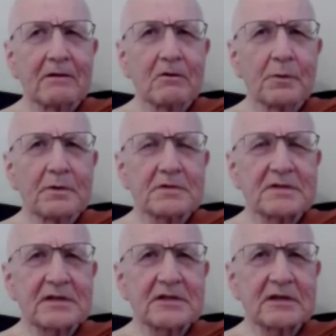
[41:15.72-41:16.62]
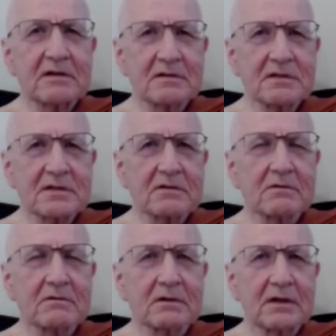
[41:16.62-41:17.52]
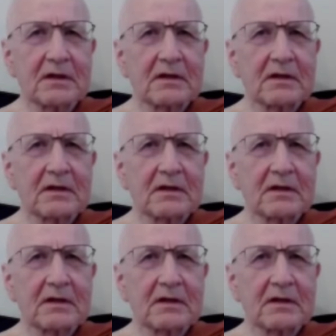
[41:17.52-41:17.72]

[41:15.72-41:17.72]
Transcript: Now, Lompa's teaching also